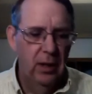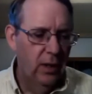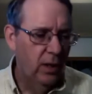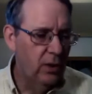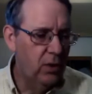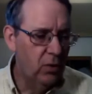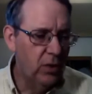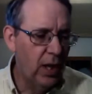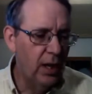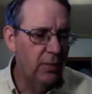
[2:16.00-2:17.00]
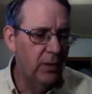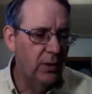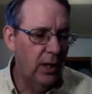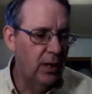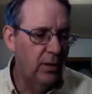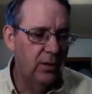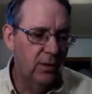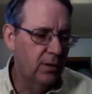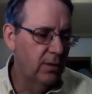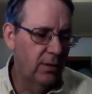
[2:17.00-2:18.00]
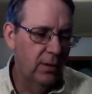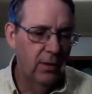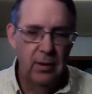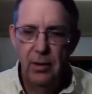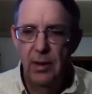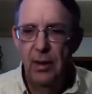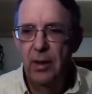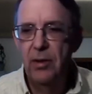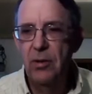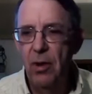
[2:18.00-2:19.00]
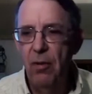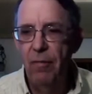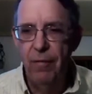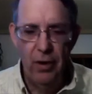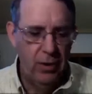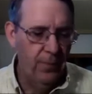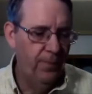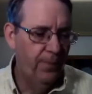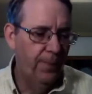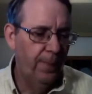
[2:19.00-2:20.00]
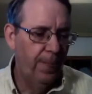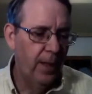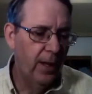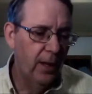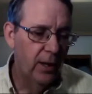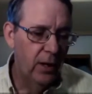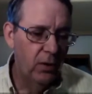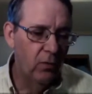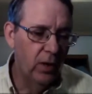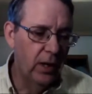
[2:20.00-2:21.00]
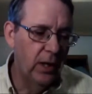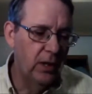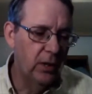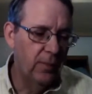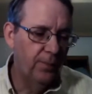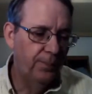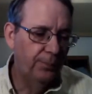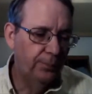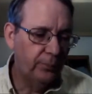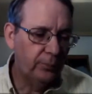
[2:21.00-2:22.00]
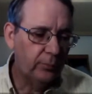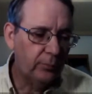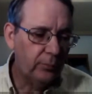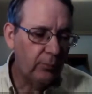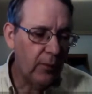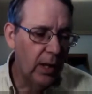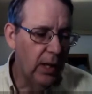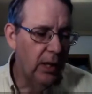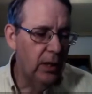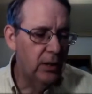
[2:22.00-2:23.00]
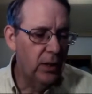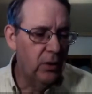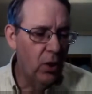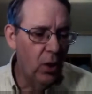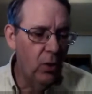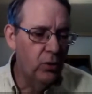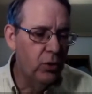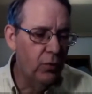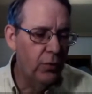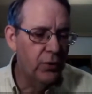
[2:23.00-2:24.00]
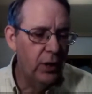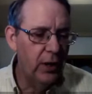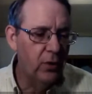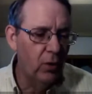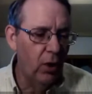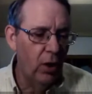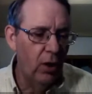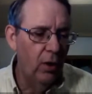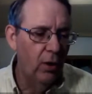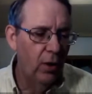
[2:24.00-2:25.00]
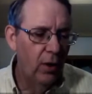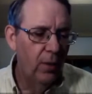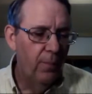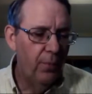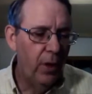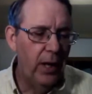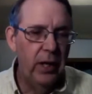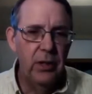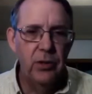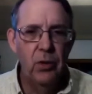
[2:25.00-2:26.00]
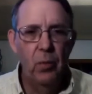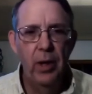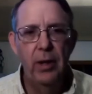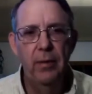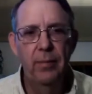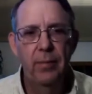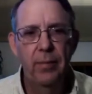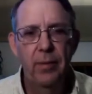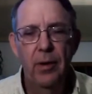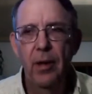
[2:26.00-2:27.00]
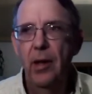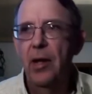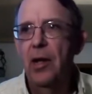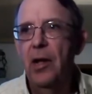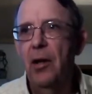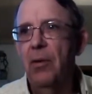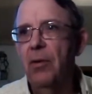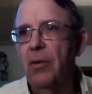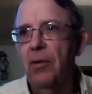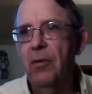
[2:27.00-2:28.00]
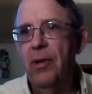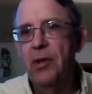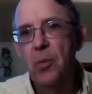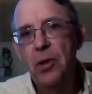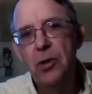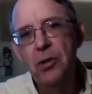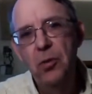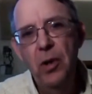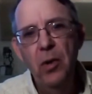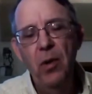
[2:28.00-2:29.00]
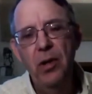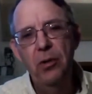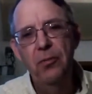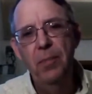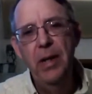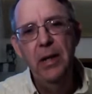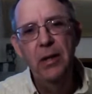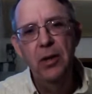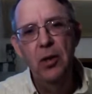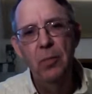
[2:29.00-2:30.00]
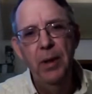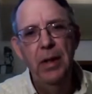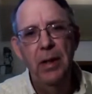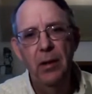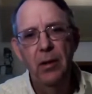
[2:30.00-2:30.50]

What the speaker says: And so Solomon says, it's no fun. It really isn't. He said, those who forsake the law praise the wicked. You know, that's what you're doing when you're being disobedient.